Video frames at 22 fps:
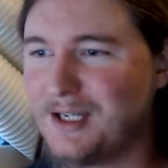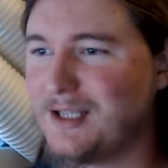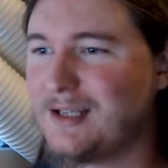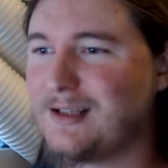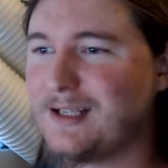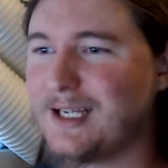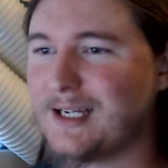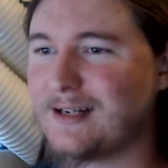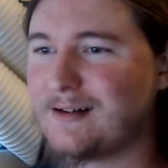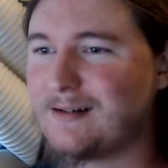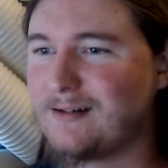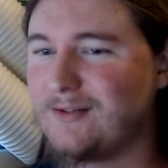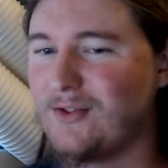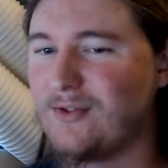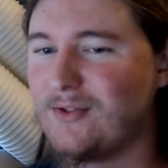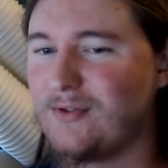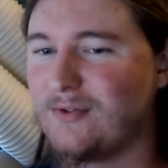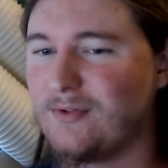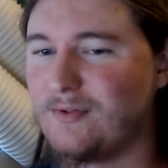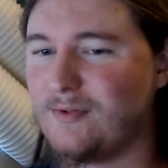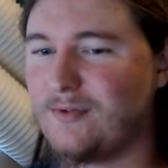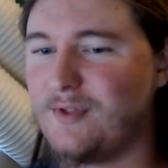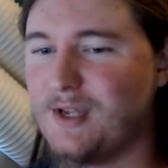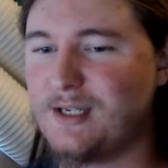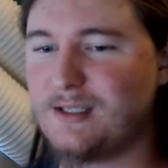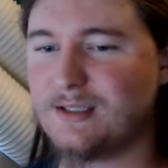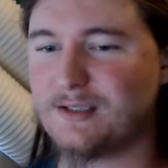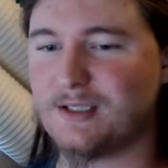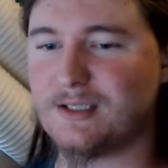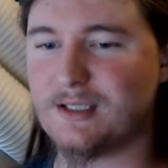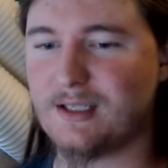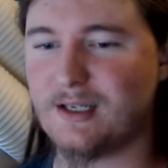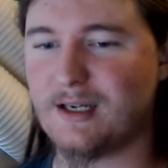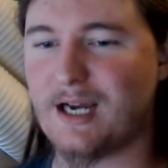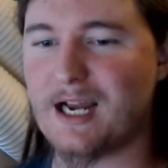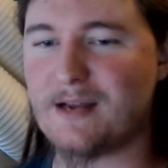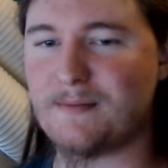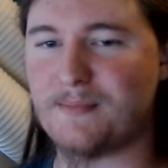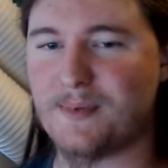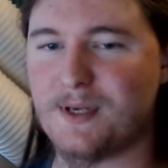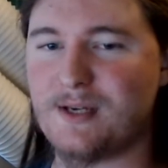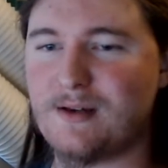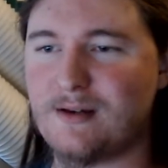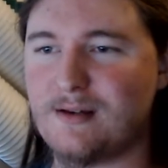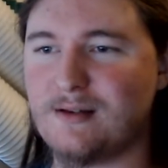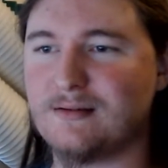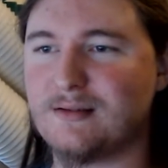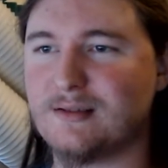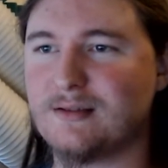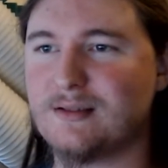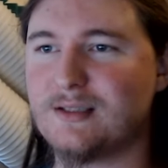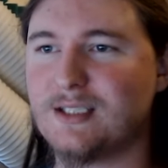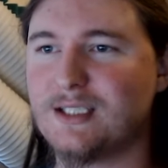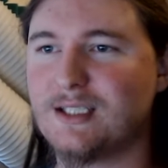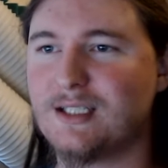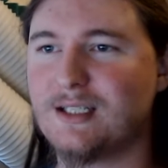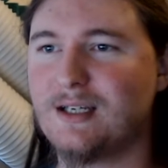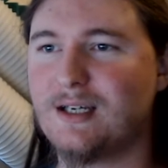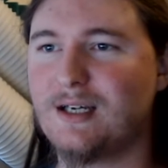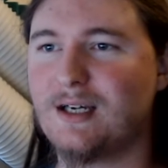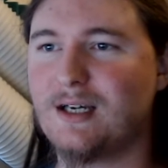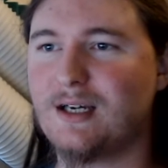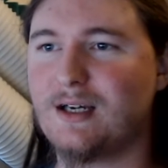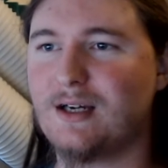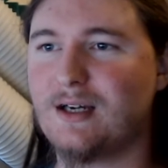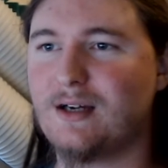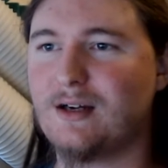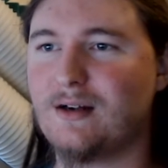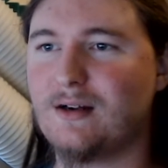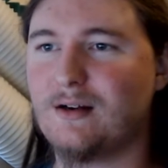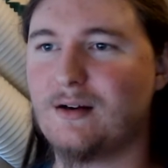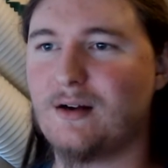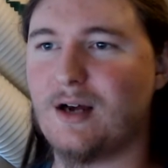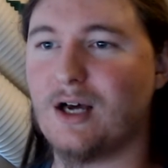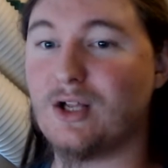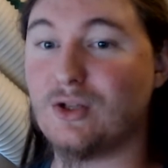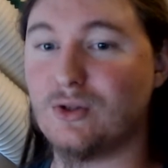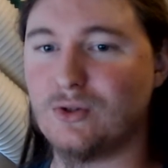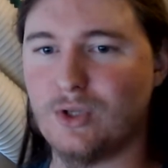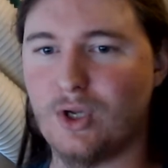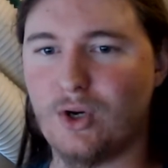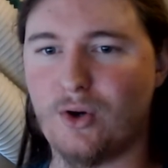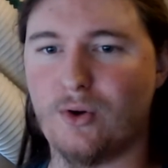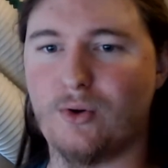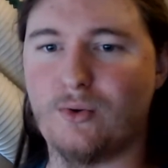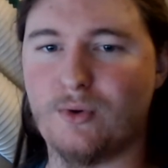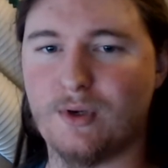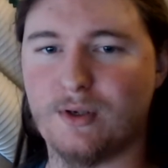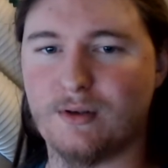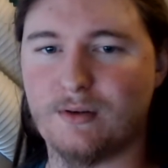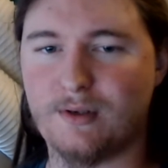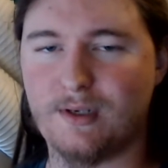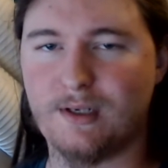Like, these IPs alone